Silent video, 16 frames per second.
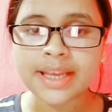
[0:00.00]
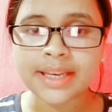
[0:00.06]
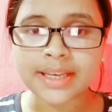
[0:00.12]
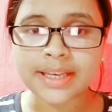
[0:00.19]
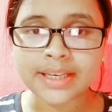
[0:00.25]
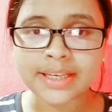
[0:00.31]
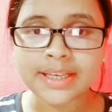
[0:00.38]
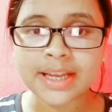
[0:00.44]
and
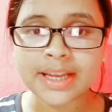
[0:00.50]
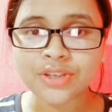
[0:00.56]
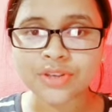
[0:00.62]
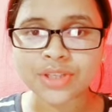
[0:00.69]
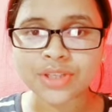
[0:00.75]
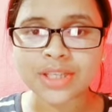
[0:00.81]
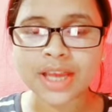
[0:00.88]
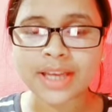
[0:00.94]
Indian
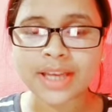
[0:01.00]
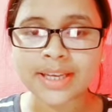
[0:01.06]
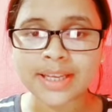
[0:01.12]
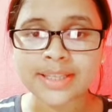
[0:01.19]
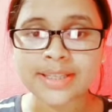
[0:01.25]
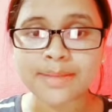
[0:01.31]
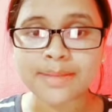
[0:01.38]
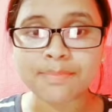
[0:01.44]

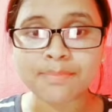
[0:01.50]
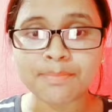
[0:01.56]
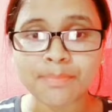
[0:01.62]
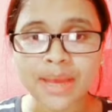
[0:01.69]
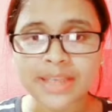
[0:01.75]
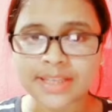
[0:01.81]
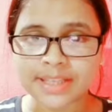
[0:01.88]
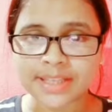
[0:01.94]
society is the
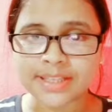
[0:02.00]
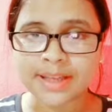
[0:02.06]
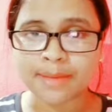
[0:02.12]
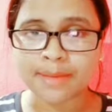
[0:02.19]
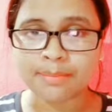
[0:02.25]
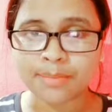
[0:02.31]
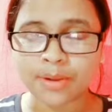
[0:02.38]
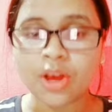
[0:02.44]
best
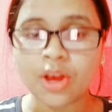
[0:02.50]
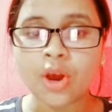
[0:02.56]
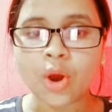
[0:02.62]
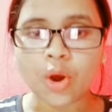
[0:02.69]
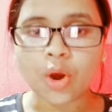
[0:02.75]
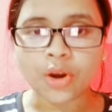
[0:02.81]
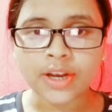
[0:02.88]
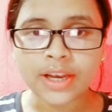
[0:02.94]
example
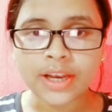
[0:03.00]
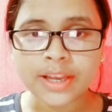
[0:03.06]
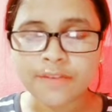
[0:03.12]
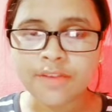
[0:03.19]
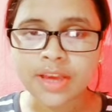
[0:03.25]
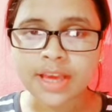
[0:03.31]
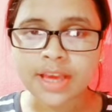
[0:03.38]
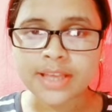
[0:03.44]
or the
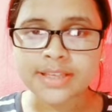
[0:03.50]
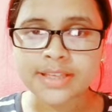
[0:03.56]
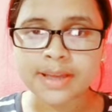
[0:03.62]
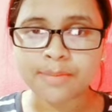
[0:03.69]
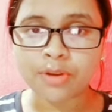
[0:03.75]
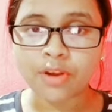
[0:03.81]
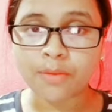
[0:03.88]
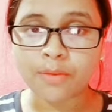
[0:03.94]
living
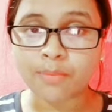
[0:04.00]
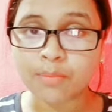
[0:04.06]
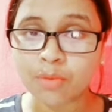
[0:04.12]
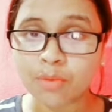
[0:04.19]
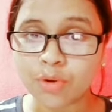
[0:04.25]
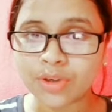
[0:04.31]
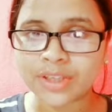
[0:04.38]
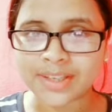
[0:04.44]
example of
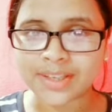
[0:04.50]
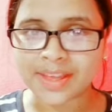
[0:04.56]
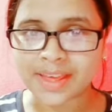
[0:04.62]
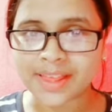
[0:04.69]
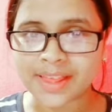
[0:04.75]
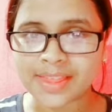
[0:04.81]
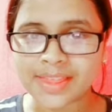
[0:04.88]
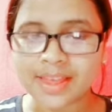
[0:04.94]
both the
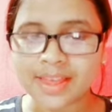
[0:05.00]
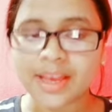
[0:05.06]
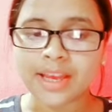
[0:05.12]
things,